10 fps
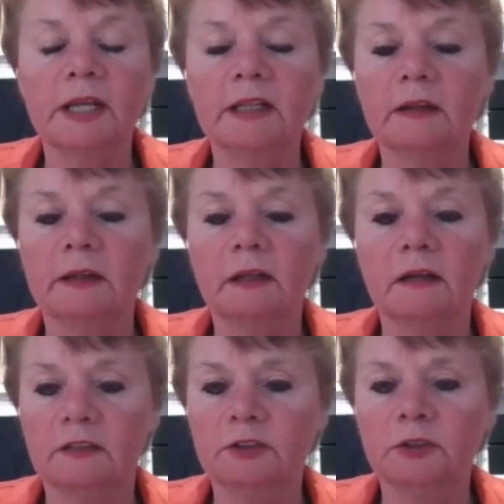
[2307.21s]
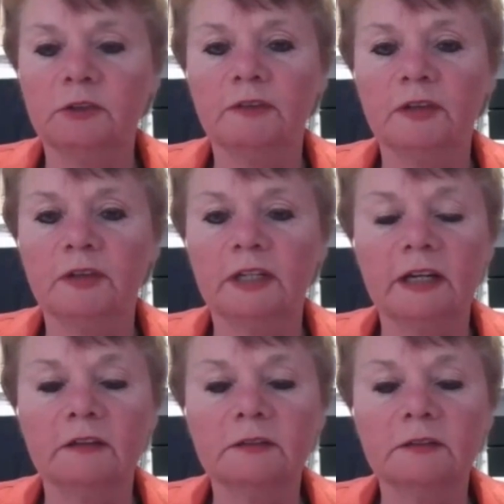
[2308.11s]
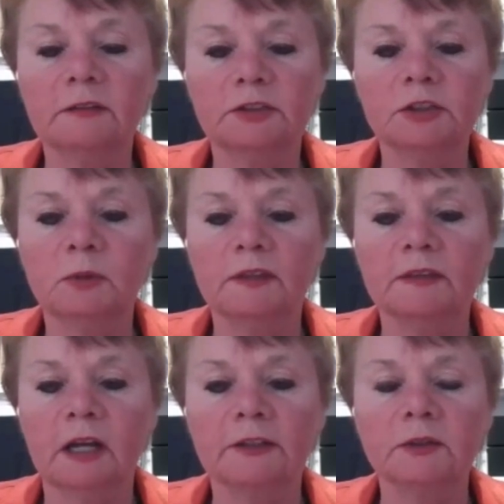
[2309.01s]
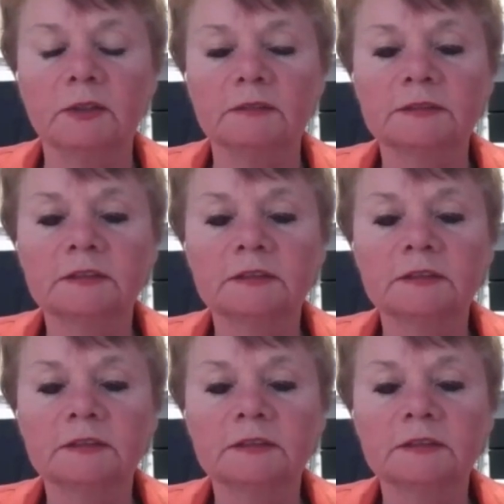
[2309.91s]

Mike, do you know of anything else? Those are the two ones I know of.